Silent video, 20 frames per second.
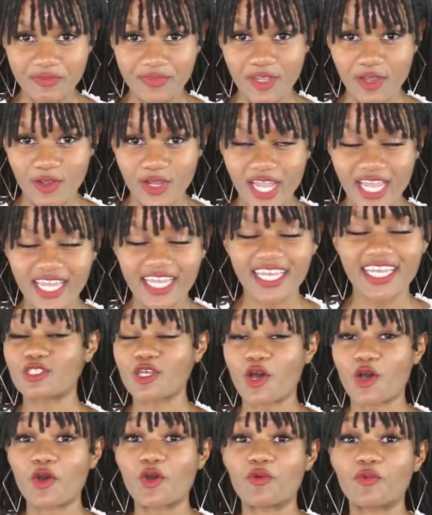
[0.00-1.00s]
Okay?
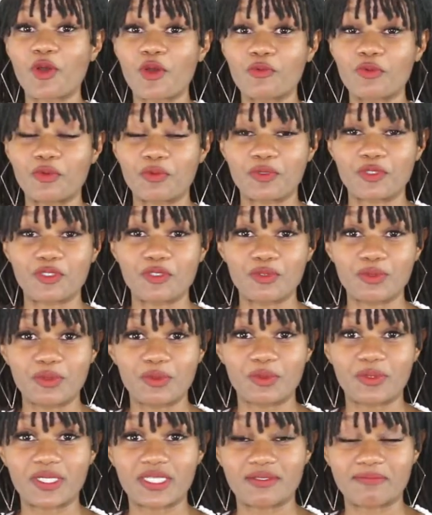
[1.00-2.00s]
So what we would do, we
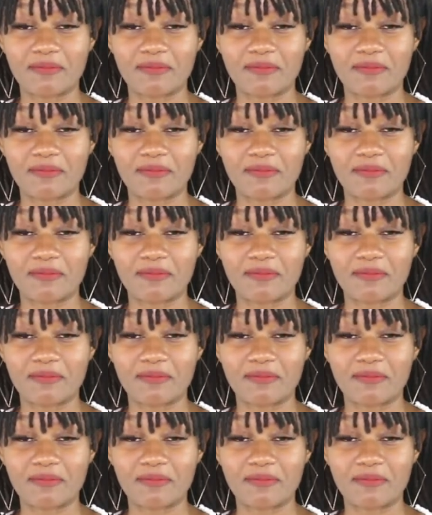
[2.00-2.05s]
would